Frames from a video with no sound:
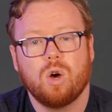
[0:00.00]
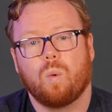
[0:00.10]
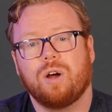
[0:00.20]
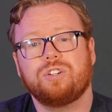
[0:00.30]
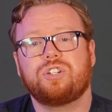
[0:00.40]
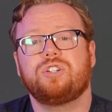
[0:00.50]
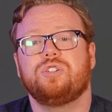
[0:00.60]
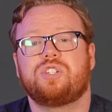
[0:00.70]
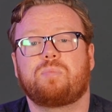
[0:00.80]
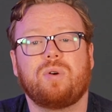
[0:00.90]
Where should
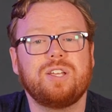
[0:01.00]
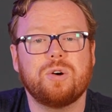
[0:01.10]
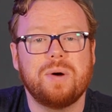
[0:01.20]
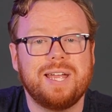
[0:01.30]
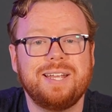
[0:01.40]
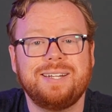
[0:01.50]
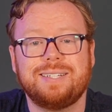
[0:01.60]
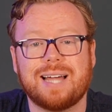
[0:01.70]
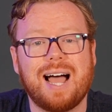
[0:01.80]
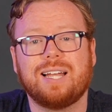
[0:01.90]
you sprinkle
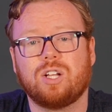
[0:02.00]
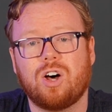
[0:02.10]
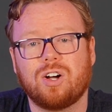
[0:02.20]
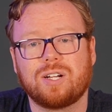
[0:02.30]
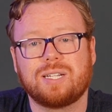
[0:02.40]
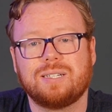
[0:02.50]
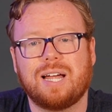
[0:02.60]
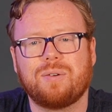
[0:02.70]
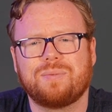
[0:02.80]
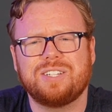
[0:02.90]
in dialogue?
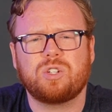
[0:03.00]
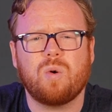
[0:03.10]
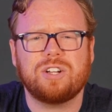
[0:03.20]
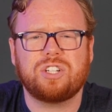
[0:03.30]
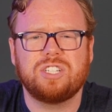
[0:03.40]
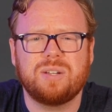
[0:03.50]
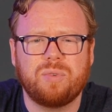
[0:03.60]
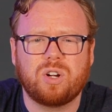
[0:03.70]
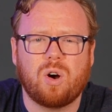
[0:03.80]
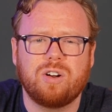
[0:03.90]
Now, this question is in
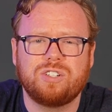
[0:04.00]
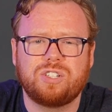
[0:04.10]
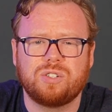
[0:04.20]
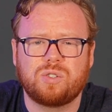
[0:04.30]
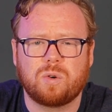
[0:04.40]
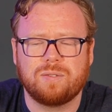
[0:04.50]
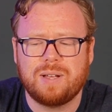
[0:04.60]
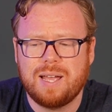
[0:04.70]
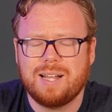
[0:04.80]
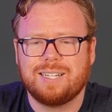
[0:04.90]
regards to sort of
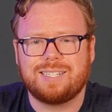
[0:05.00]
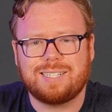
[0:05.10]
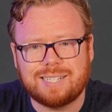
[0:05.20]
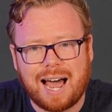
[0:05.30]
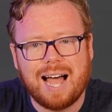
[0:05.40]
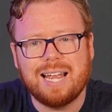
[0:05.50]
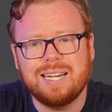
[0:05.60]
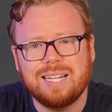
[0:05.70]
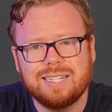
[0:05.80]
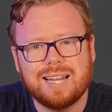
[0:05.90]

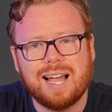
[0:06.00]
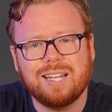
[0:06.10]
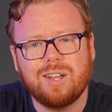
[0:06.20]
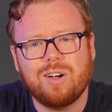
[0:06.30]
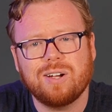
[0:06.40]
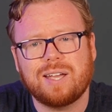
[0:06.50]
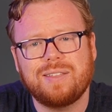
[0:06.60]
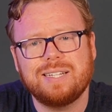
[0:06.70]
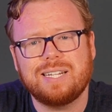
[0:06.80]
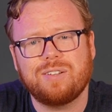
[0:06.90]
side dialogue, I
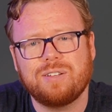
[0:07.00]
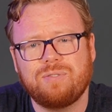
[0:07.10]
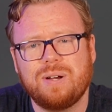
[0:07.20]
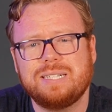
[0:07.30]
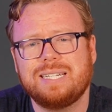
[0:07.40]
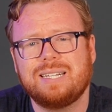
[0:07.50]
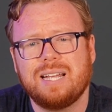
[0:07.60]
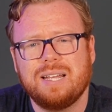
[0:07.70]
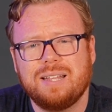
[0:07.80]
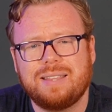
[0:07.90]
think is how they phrase it.
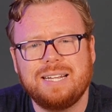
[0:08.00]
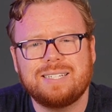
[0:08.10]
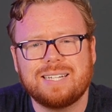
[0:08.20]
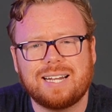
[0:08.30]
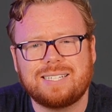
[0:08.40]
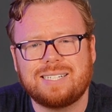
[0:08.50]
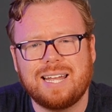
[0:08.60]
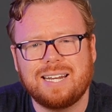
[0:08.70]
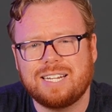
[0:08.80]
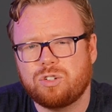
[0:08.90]
Things not
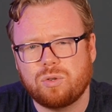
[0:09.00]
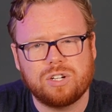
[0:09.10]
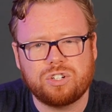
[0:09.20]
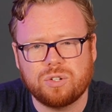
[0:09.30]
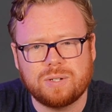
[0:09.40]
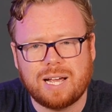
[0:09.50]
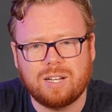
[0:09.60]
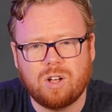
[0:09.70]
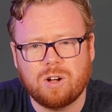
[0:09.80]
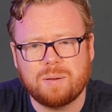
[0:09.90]
said in traditional
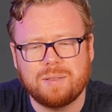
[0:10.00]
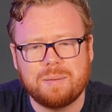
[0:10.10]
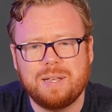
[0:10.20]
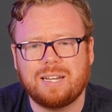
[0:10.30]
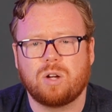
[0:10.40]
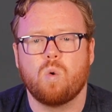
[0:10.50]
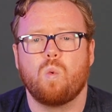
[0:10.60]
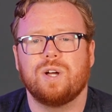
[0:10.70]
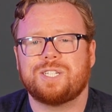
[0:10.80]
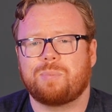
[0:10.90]
dialogue. They mean like
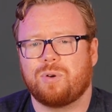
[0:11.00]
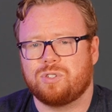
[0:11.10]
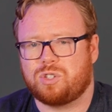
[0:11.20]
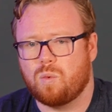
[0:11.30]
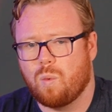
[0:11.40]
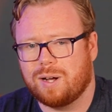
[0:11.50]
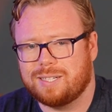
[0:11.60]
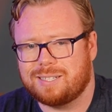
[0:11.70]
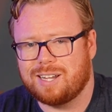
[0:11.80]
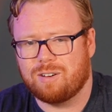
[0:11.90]
whispers to
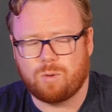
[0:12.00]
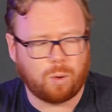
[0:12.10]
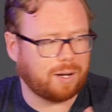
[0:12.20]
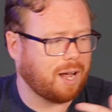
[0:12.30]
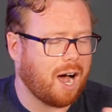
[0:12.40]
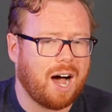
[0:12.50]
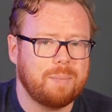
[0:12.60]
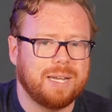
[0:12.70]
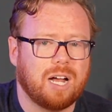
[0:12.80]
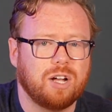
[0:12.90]
oneself or a
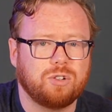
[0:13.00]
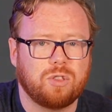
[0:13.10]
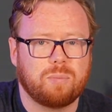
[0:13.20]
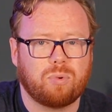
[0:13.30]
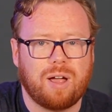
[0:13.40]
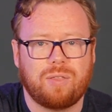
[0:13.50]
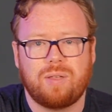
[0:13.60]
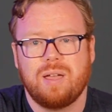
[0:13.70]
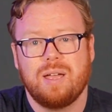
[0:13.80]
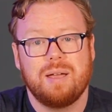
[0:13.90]
comment under the breath.
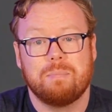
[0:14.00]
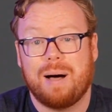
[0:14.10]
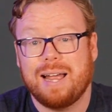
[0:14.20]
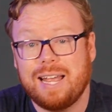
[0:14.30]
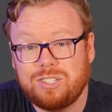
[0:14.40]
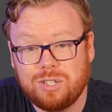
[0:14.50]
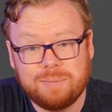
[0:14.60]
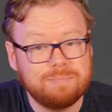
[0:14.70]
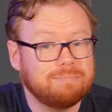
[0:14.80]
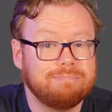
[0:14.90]
My
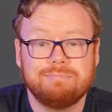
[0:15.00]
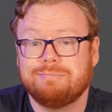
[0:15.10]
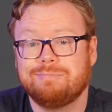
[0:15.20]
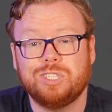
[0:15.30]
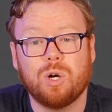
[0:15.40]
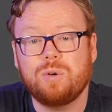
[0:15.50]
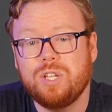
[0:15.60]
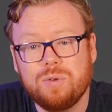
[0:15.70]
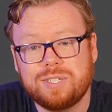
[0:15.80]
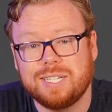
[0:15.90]
answer? Don't
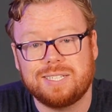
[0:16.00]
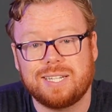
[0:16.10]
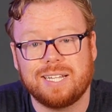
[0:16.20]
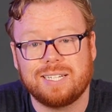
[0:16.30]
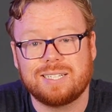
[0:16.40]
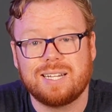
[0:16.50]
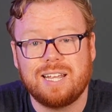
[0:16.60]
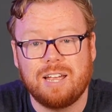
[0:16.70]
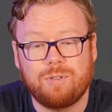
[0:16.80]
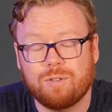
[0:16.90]
use these things
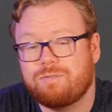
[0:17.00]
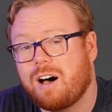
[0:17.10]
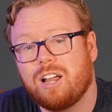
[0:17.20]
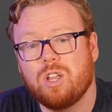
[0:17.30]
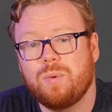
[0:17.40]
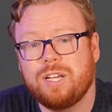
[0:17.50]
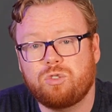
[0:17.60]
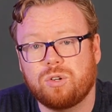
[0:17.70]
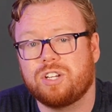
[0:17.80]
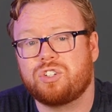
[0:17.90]
if you're following
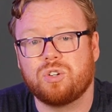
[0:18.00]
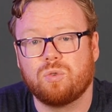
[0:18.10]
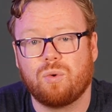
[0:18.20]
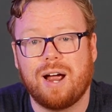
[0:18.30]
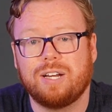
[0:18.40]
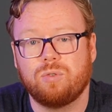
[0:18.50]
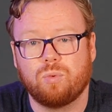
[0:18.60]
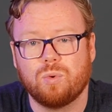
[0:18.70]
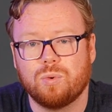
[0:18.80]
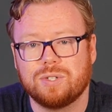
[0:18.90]
traditional writing
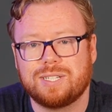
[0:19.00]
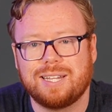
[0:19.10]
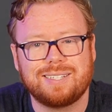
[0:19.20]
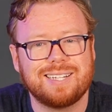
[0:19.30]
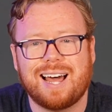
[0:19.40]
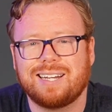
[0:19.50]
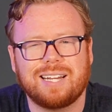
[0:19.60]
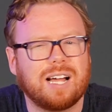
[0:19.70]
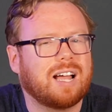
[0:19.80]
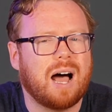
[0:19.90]
rules. That's not
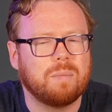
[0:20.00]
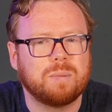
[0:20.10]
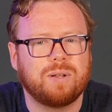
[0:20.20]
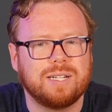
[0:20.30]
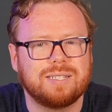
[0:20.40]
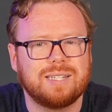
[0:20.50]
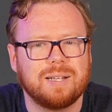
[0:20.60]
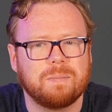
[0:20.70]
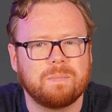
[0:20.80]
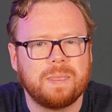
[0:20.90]
a commonplace
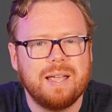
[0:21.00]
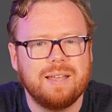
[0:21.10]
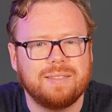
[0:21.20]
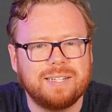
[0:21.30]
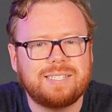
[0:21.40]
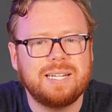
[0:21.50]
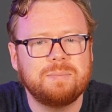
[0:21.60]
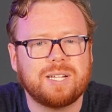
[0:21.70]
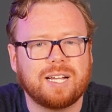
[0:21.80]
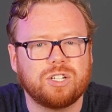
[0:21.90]
thing. This
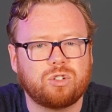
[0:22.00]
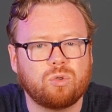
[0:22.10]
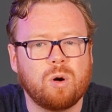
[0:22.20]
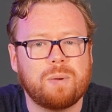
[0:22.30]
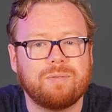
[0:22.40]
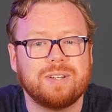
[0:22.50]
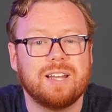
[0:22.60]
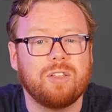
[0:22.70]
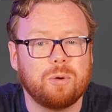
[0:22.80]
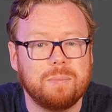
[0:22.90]
seems like a trope of
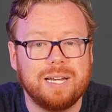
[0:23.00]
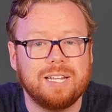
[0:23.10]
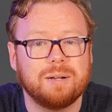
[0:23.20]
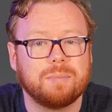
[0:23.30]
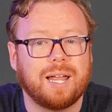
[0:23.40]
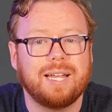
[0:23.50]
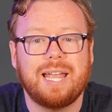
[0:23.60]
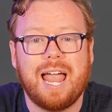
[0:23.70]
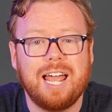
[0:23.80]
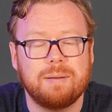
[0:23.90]
another medium
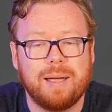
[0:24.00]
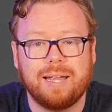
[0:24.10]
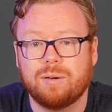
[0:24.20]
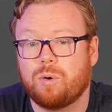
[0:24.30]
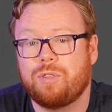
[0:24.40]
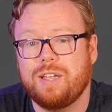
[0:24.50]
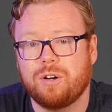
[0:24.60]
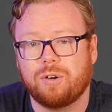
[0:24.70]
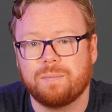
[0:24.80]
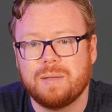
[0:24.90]
like anime or
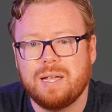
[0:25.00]
theater.